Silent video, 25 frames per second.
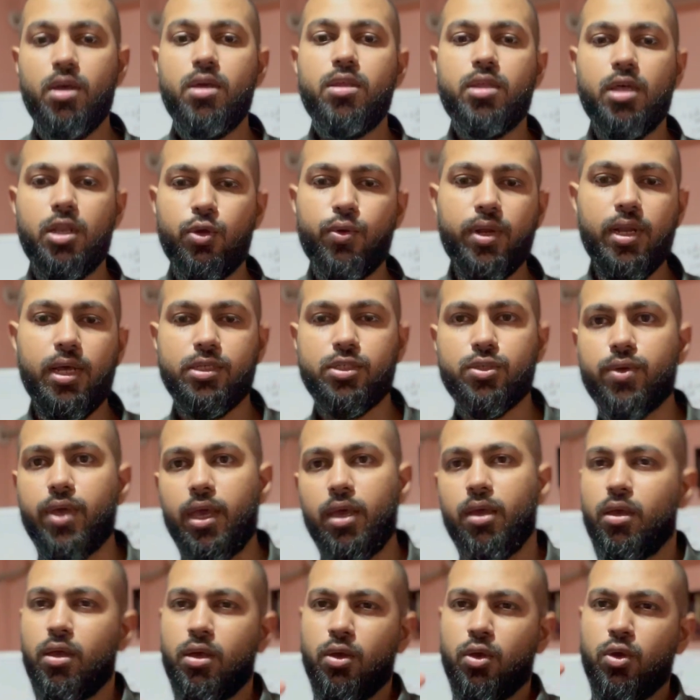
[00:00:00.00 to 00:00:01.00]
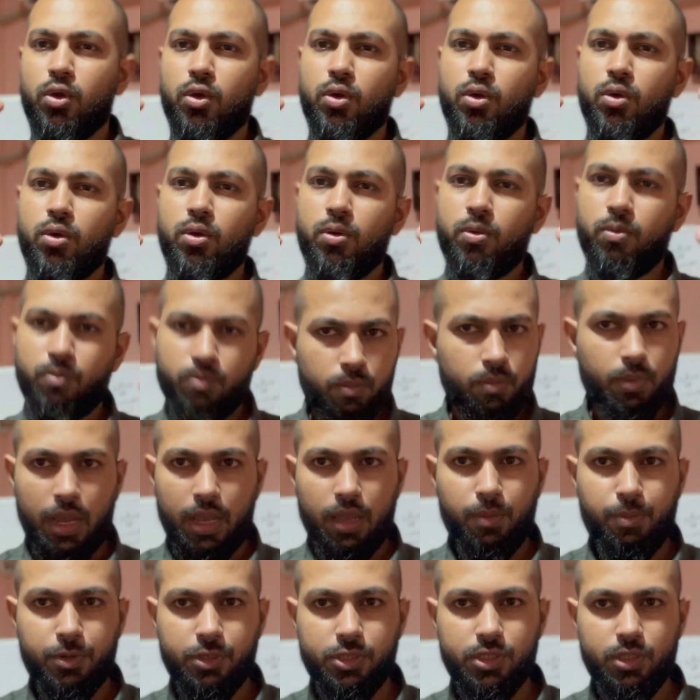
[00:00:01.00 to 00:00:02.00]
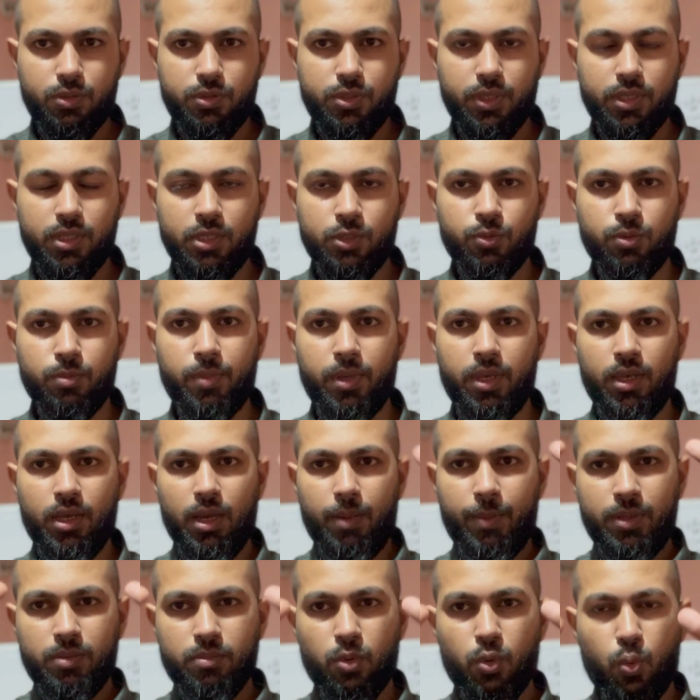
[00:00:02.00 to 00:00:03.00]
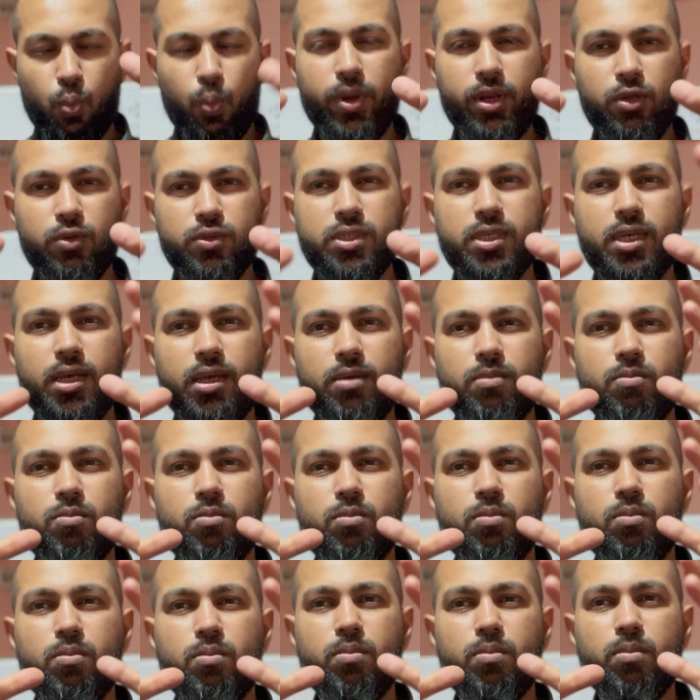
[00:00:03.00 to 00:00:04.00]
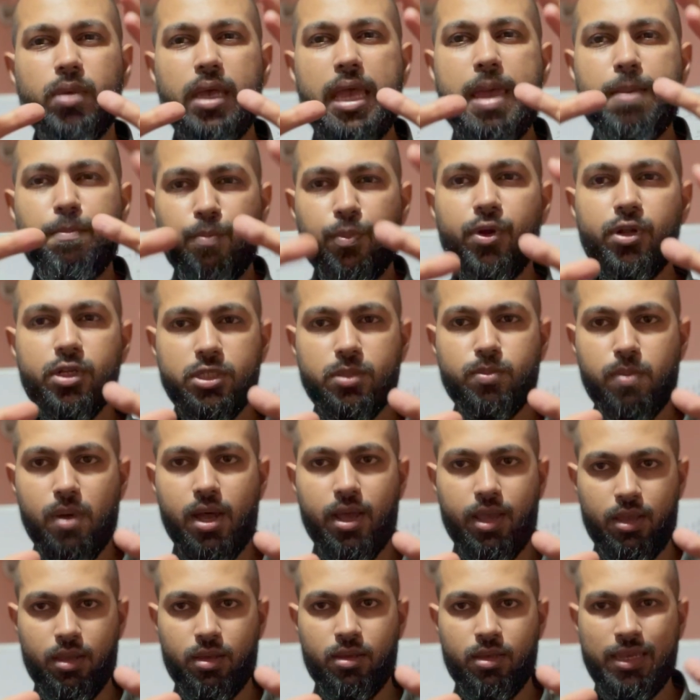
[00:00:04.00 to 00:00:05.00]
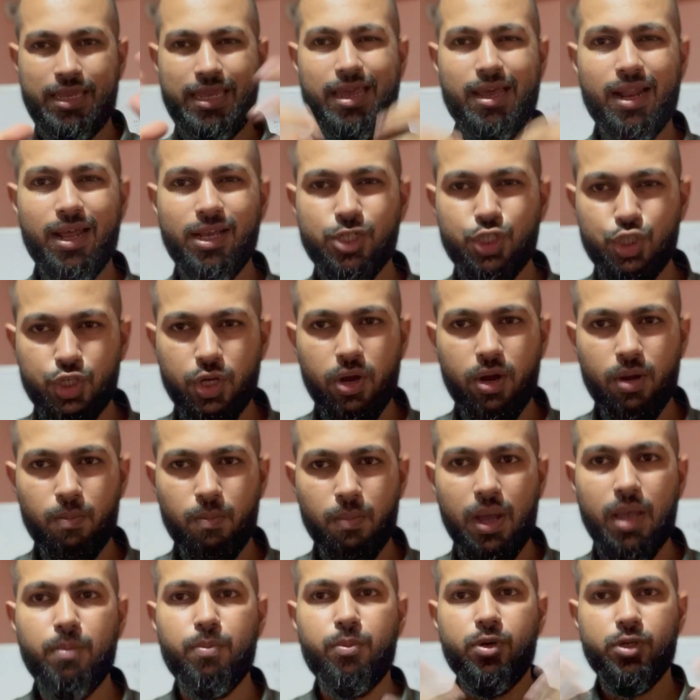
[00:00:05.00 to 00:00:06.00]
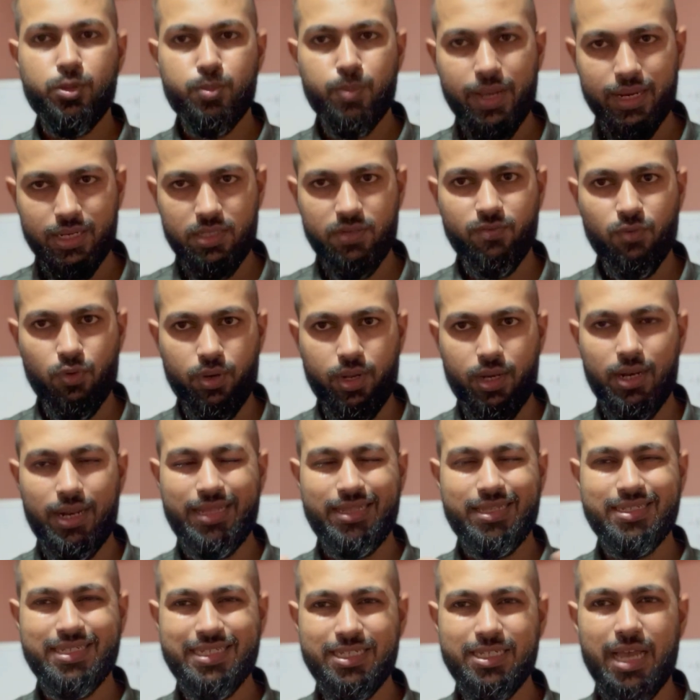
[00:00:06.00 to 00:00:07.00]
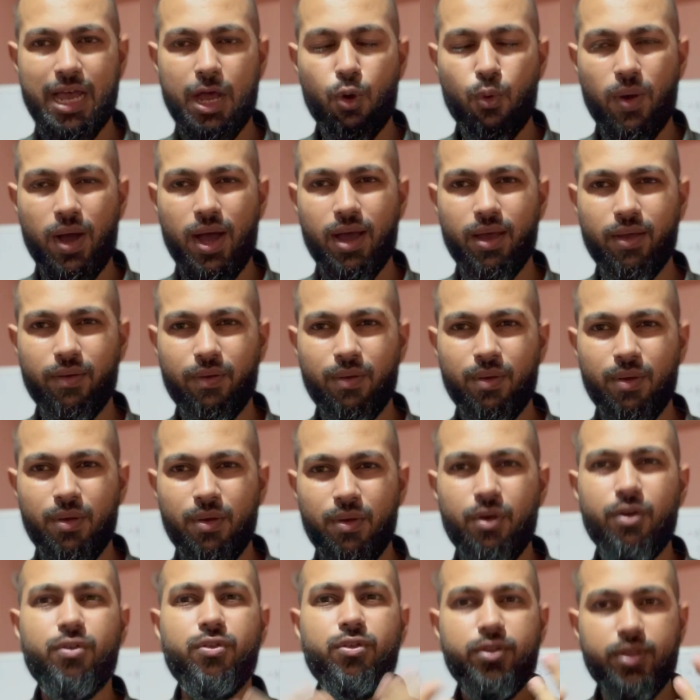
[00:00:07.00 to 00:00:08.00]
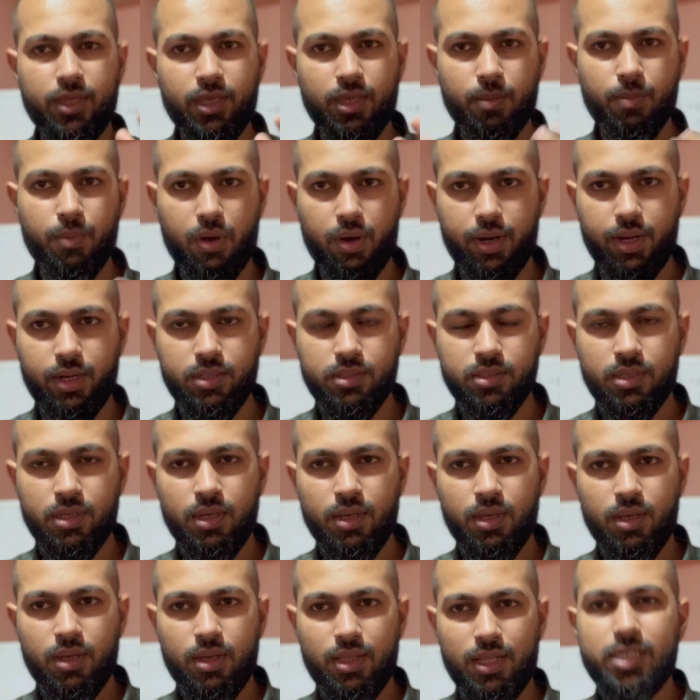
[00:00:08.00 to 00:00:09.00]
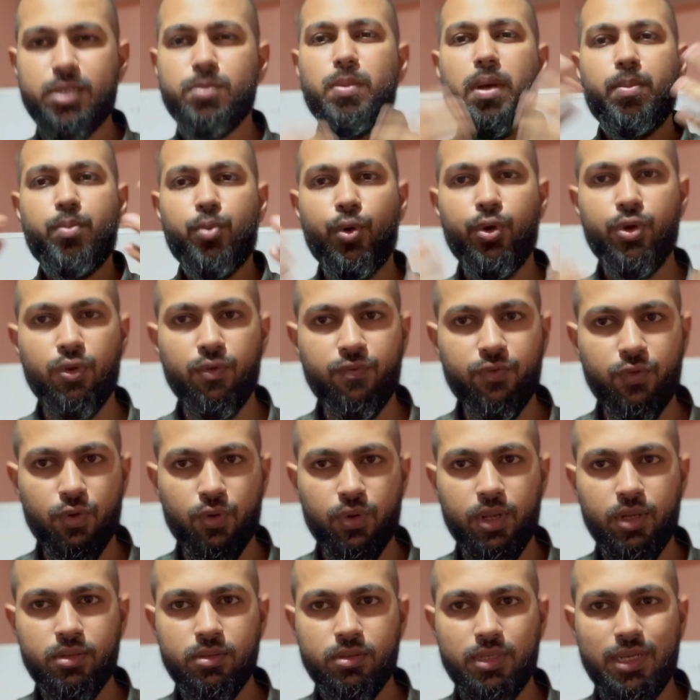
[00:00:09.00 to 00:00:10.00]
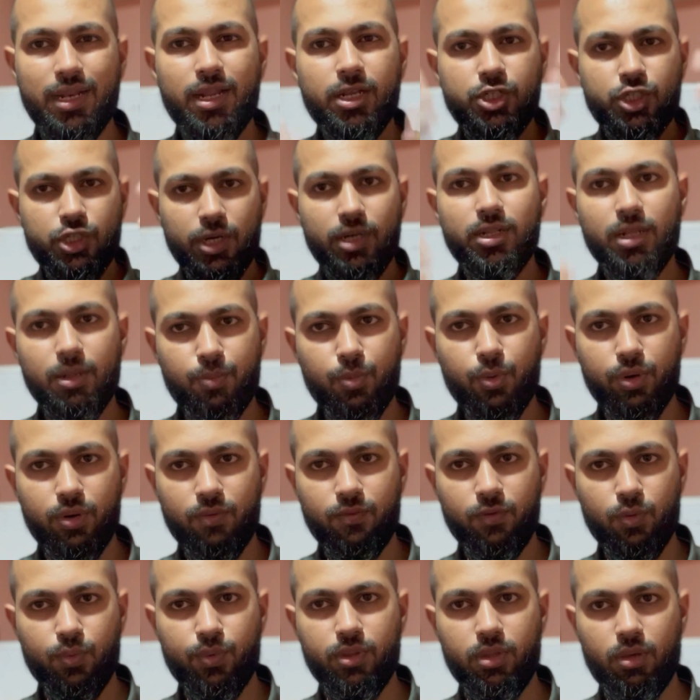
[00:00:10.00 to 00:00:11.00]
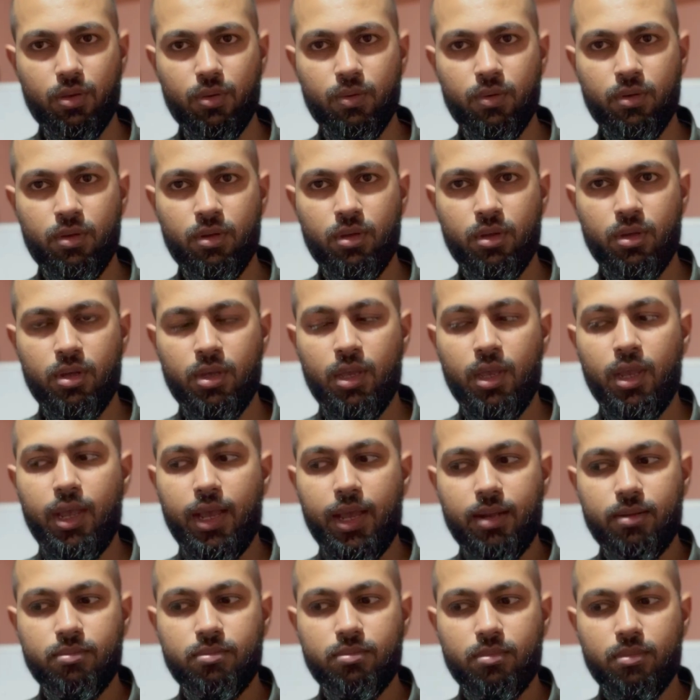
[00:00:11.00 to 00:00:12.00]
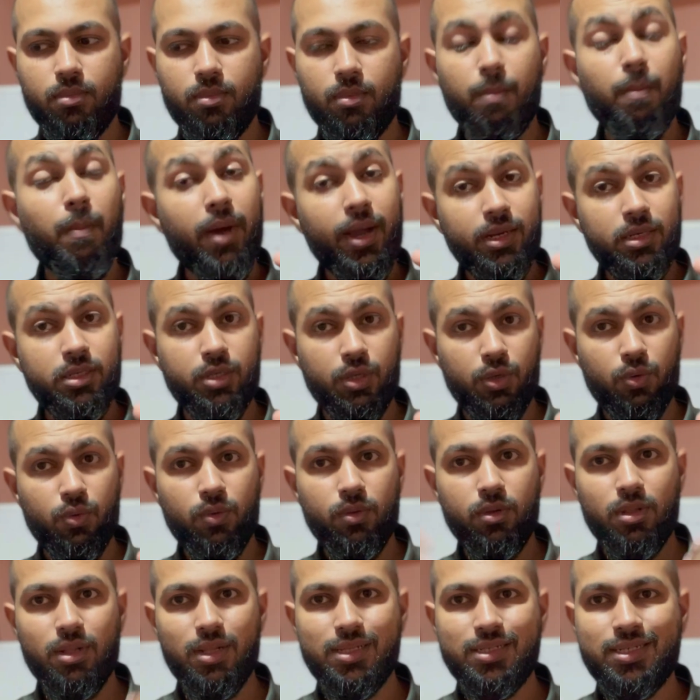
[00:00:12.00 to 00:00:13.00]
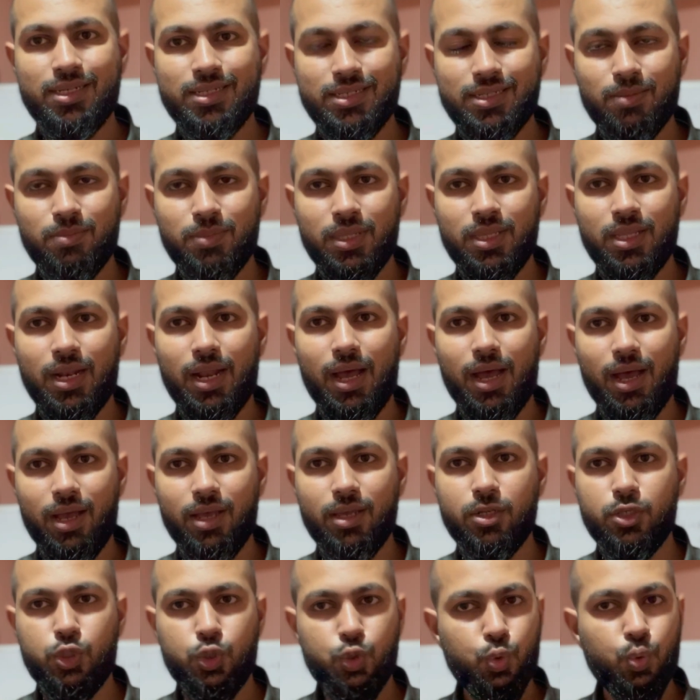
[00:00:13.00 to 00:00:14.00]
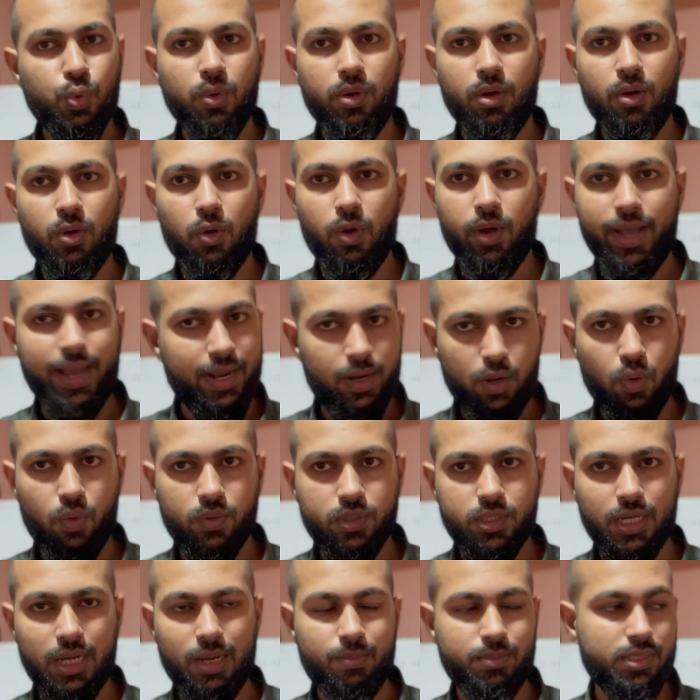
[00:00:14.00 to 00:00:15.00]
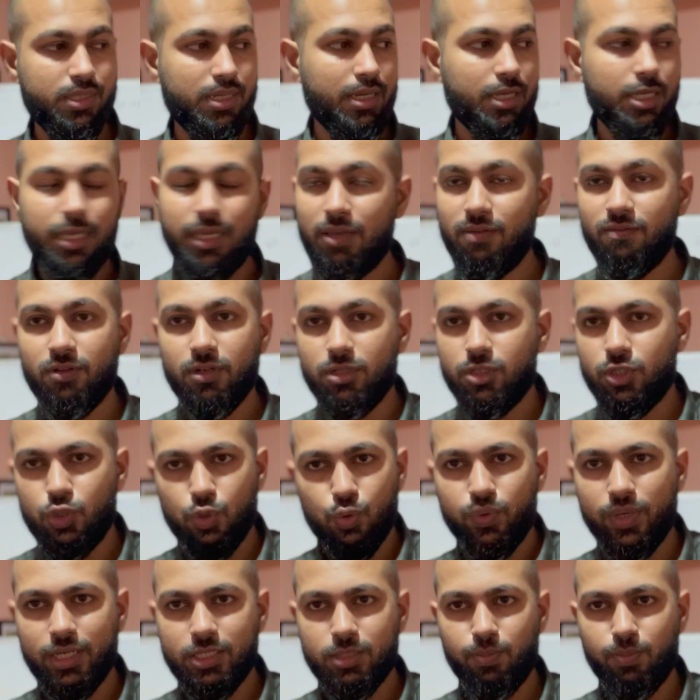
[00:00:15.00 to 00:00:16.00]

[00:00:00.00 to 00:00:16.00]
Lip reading: Then you can ask, okay, I appreciate you sharing this with me. I mean, when you say impulse buying, can I share my perspective on it? Like, this is how I think about it. This is my point of view on it. Can I share that point of view with you? And mind you, this is something that I do at all times. Even 2 days